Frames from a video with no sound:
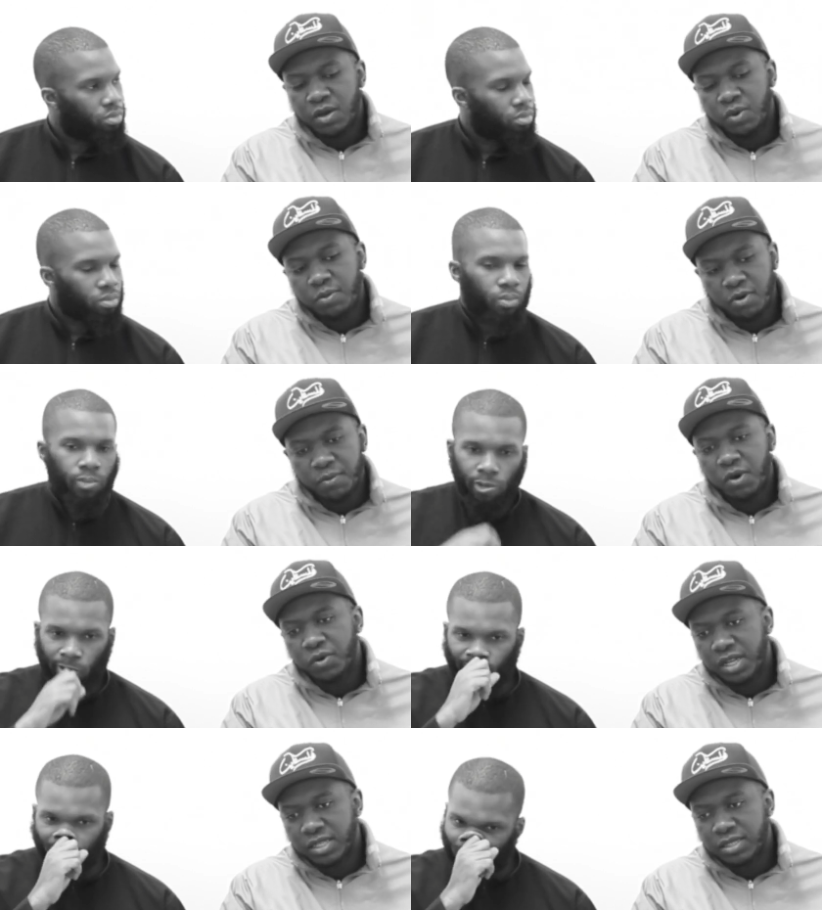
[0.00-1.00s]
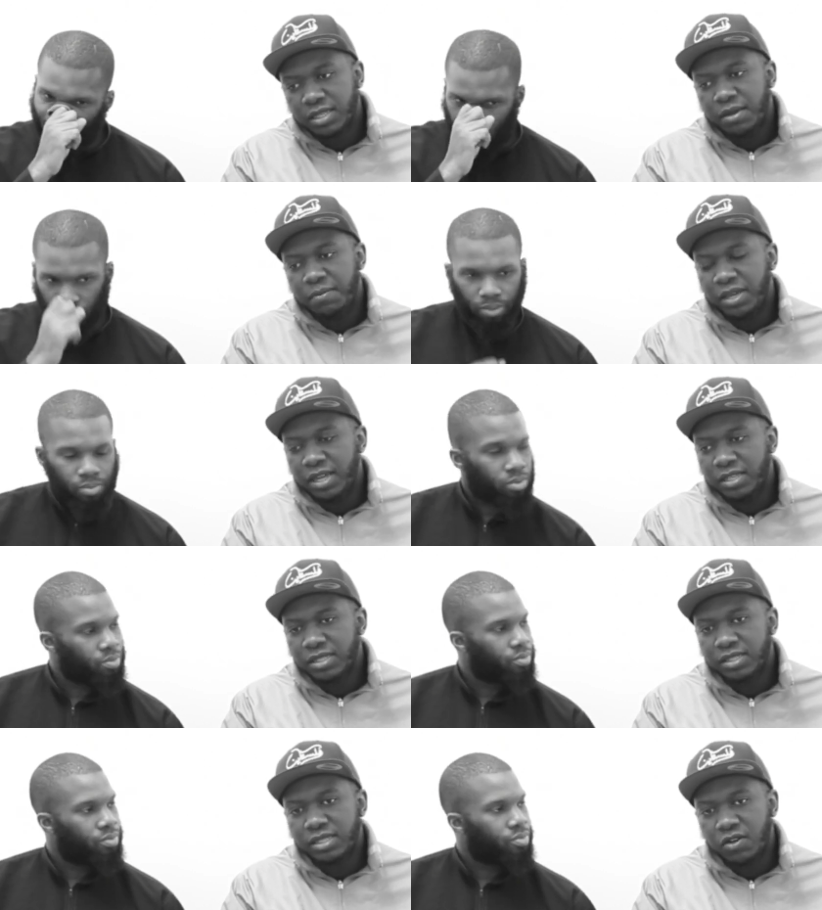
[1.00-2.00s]
Speaker 1: we promote this being
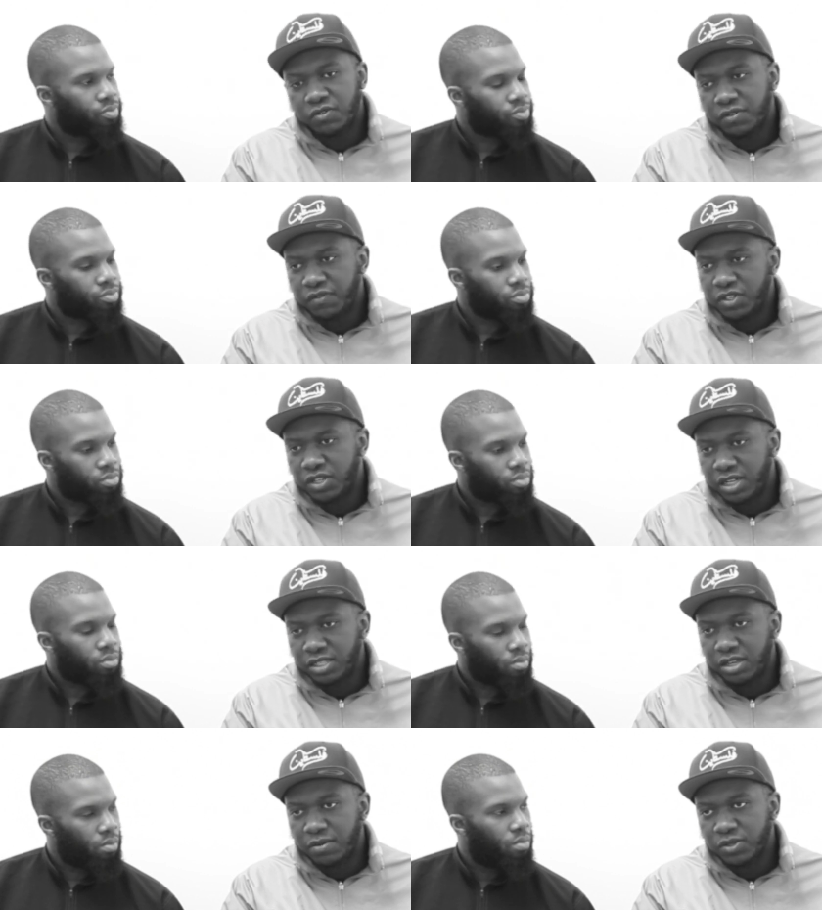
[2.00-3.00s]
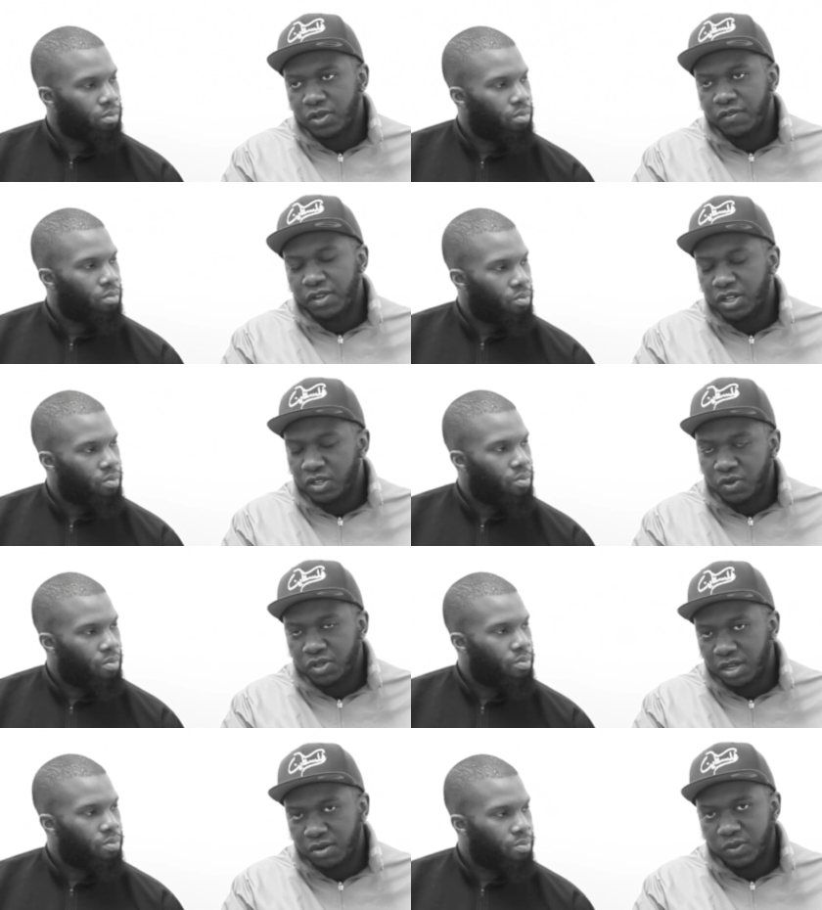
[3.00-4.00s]
self-sufficient in terms of in the
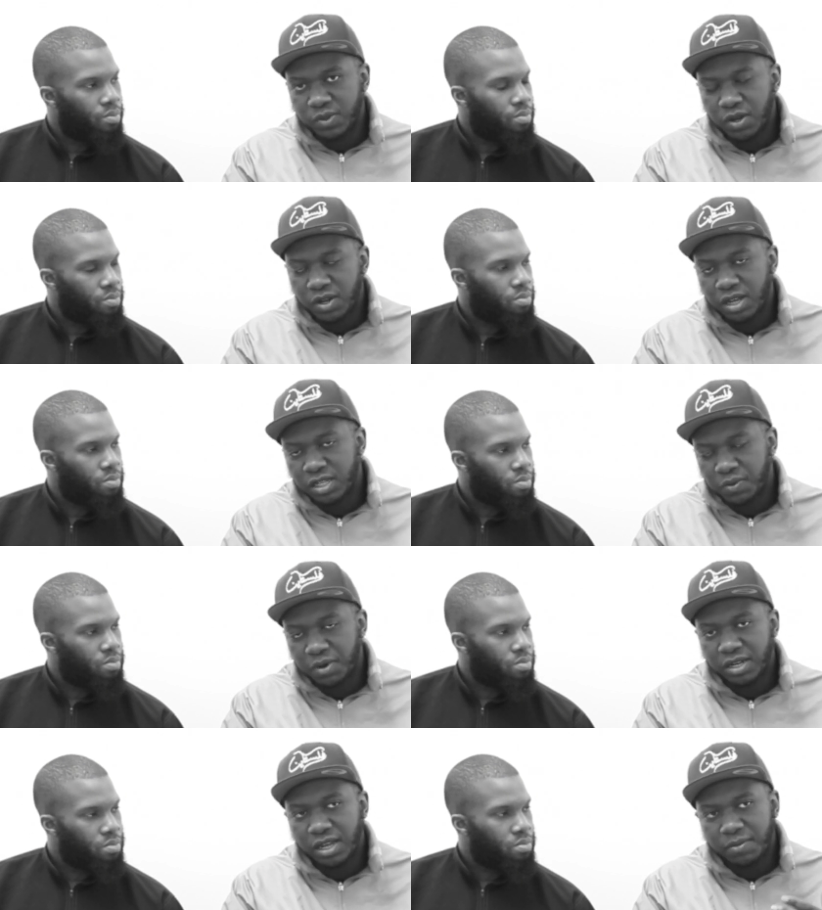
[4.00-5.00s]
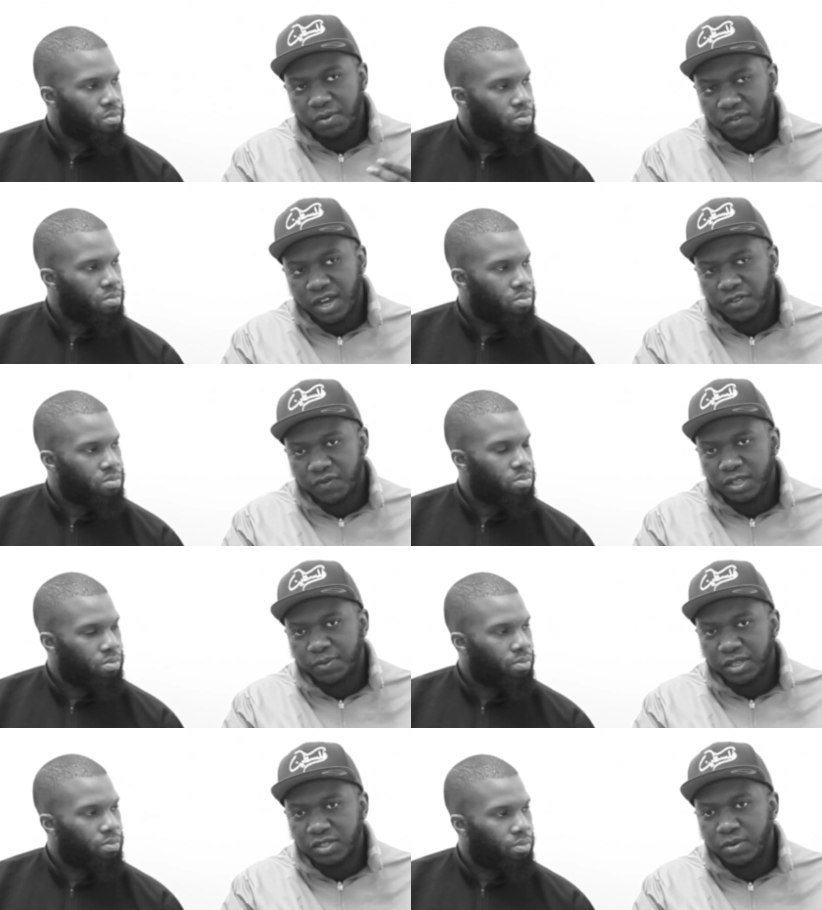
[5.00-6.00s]
dunya because we know Allah is the one that provides for us but
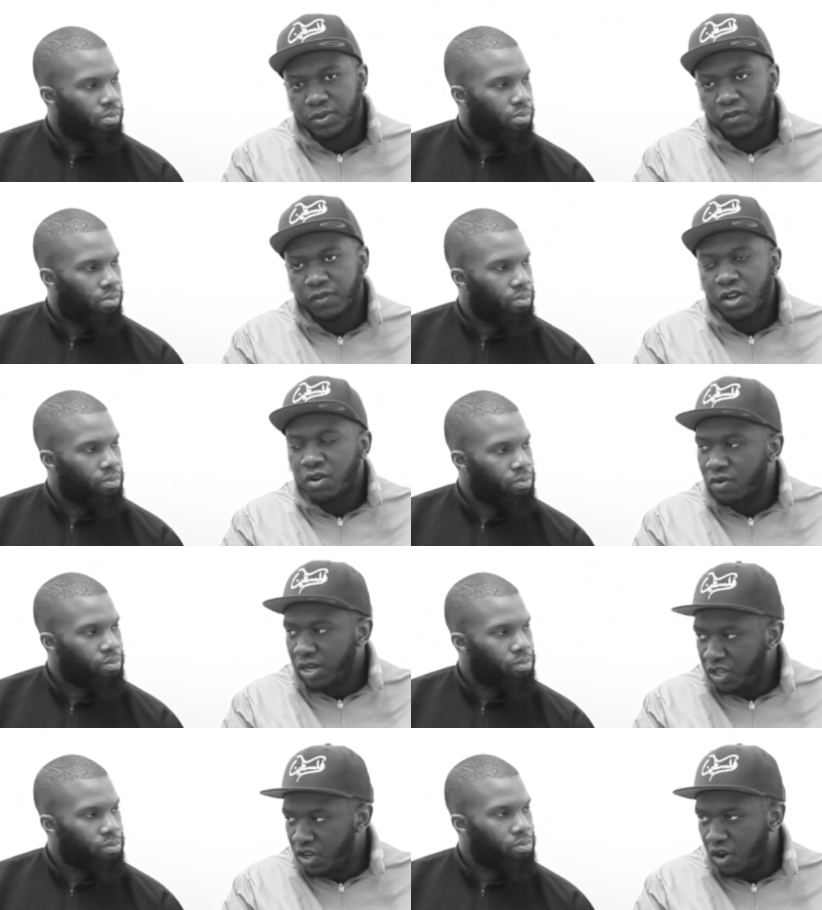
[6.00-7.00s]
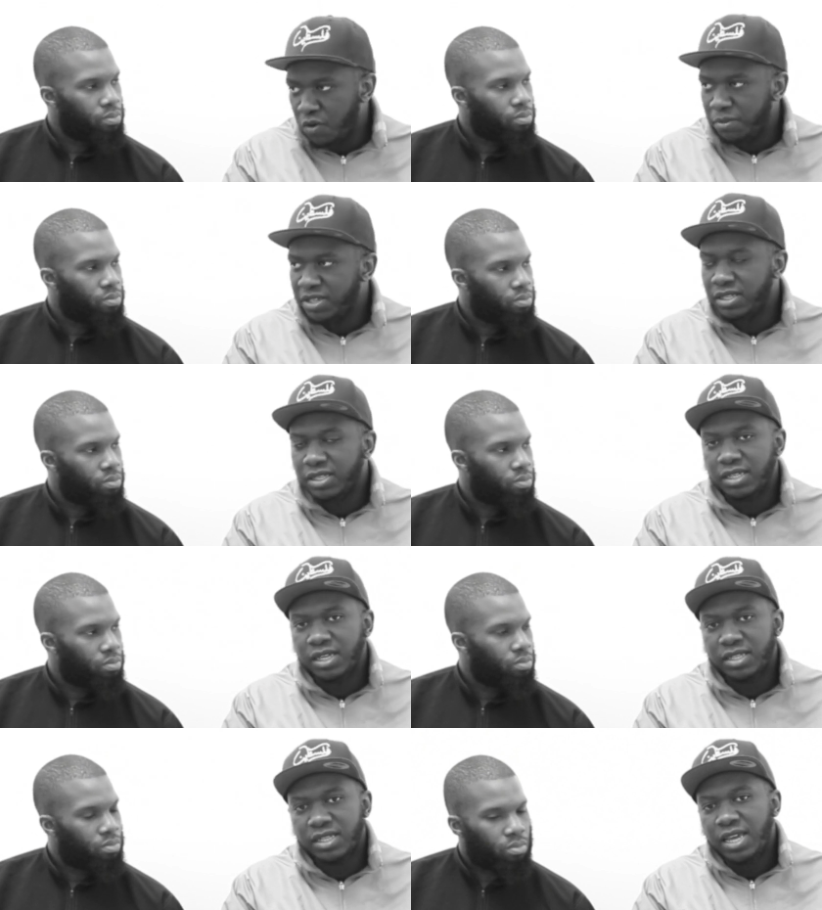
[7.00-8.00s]
in terms of running your own
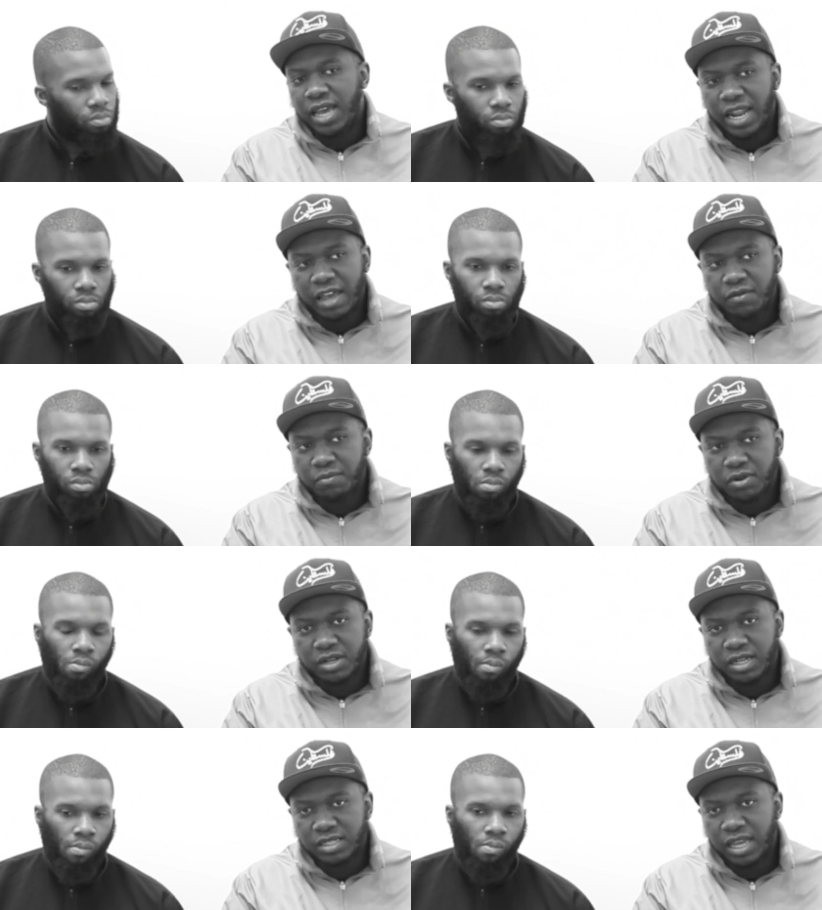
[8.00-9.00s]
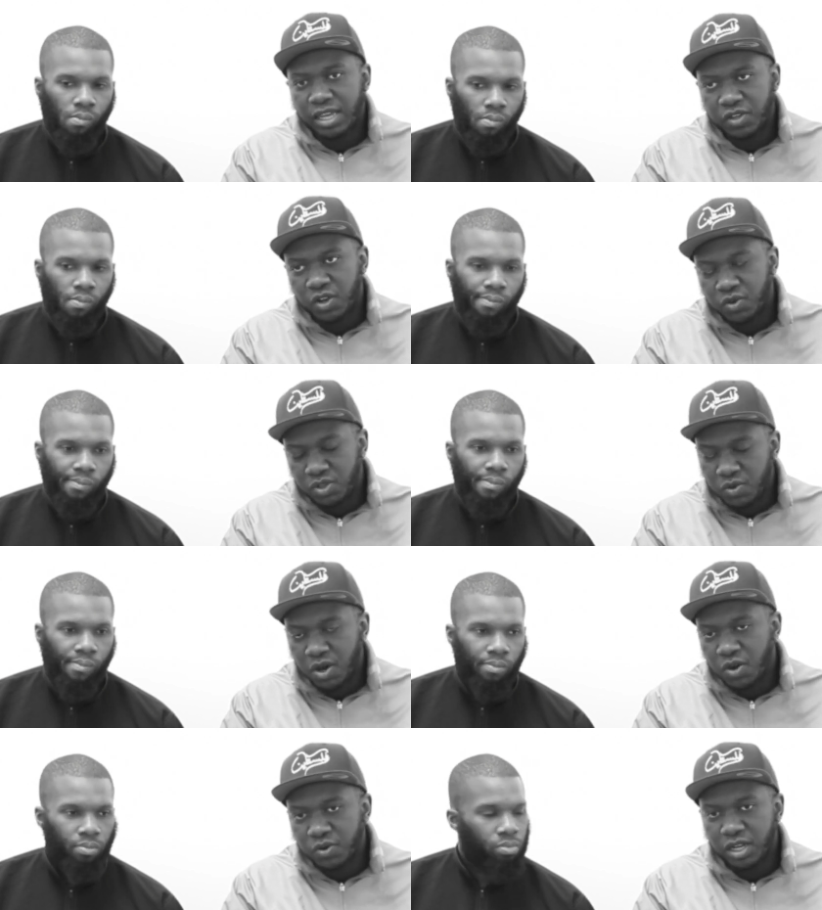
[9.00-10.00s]
businesses mm. and having products that you know you
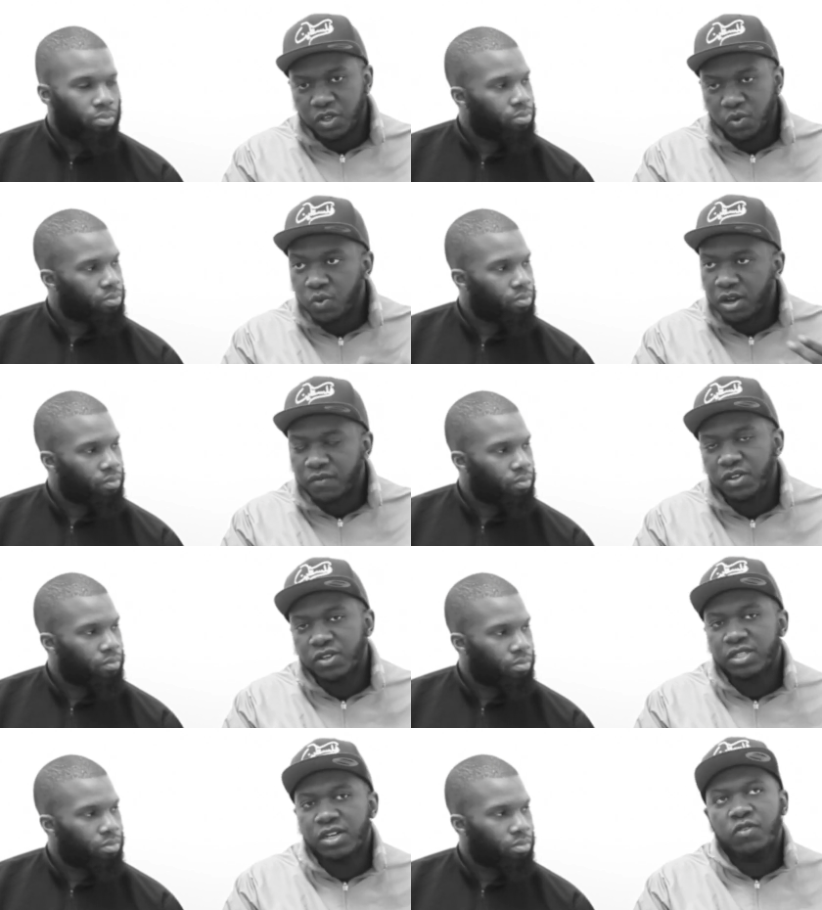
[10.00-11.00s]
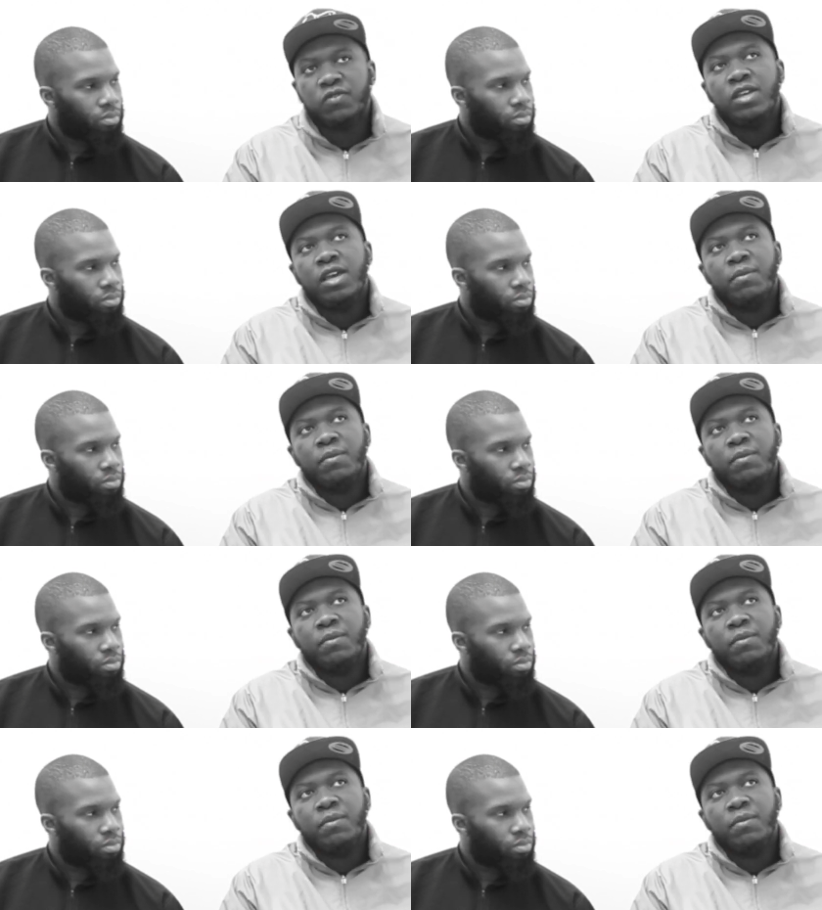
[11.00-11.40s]
own and you work for yourself mm.